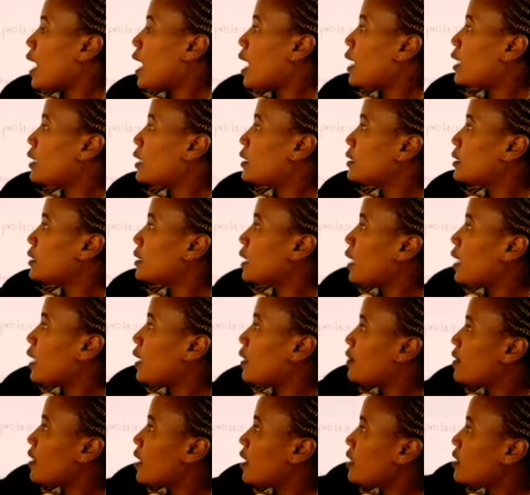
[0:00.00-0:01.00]
is
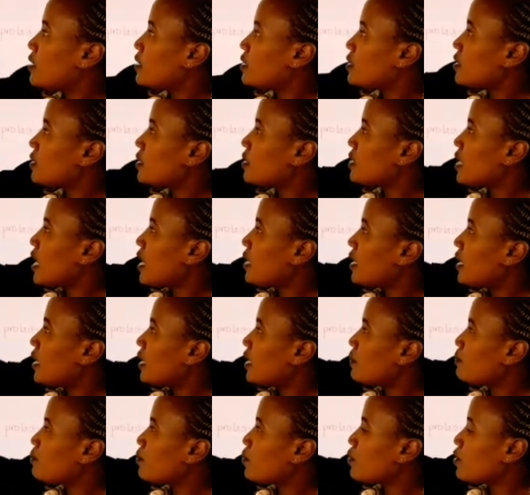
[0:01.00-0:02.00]
sudden production of
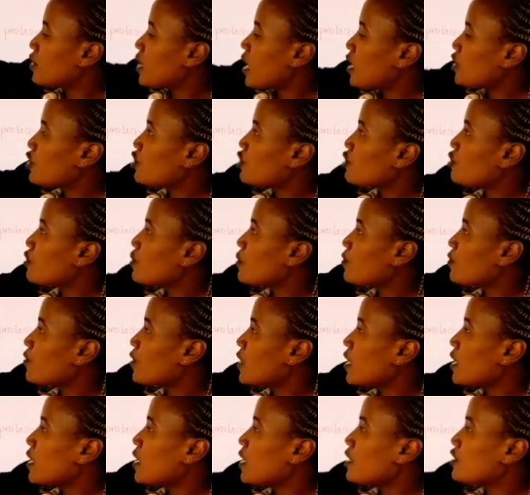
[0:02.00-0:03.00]

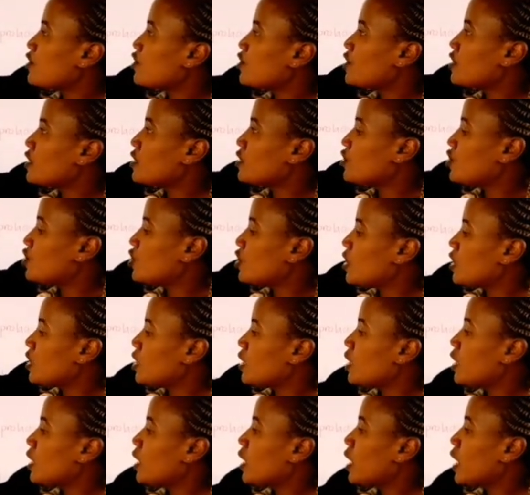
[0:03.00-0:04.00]
HCG up
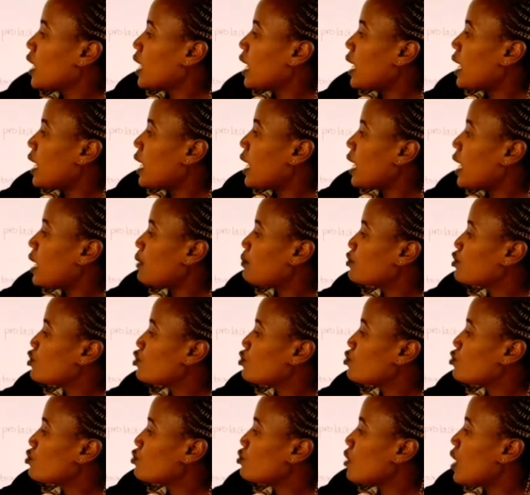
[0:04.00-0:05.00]
to around the
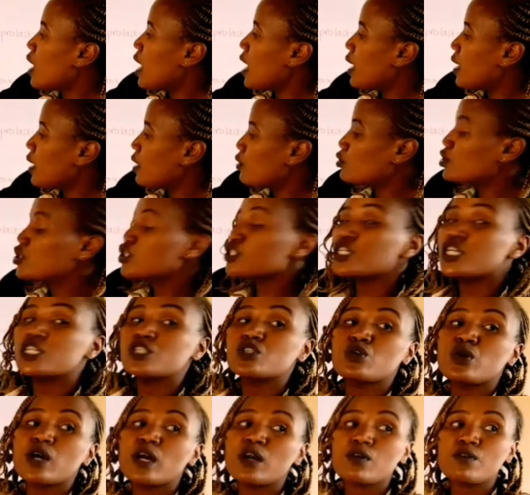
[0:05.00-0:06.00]
12th week.
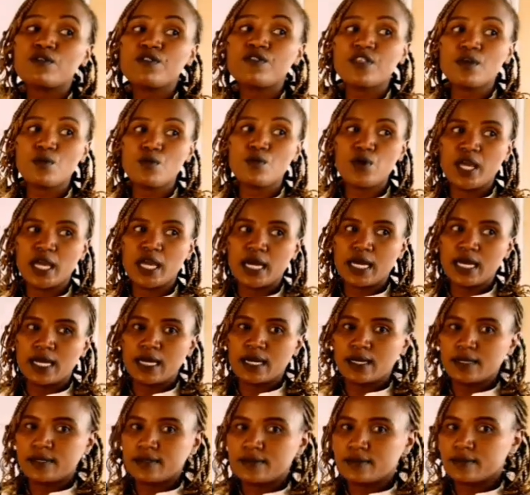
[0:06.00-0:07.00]

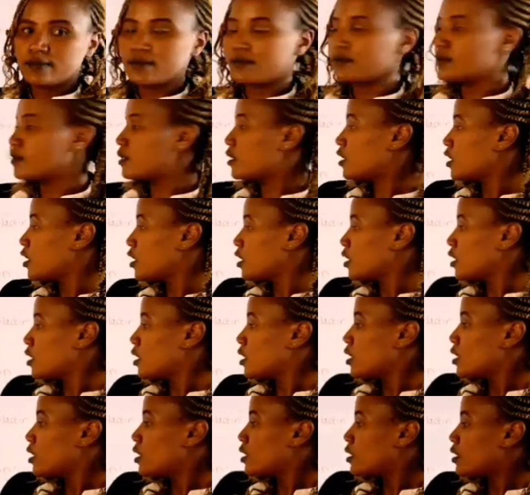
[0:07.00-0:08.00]
That is
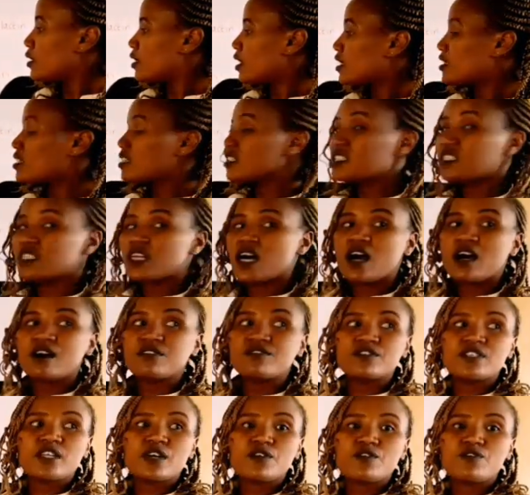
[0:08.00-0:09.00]
after 4
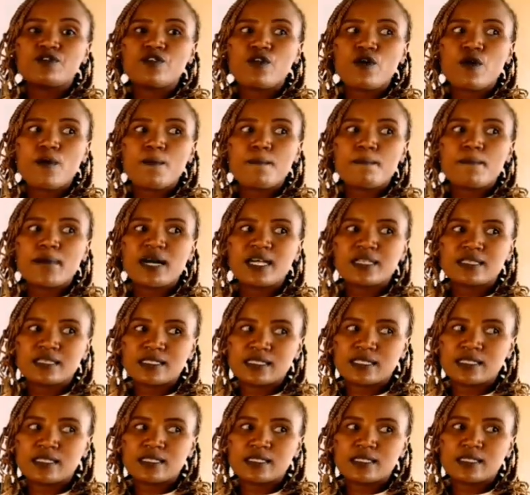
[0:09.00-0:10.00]
months.
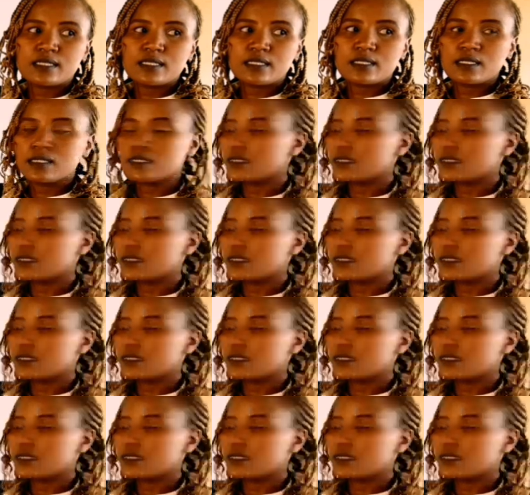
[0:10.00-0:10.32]
So what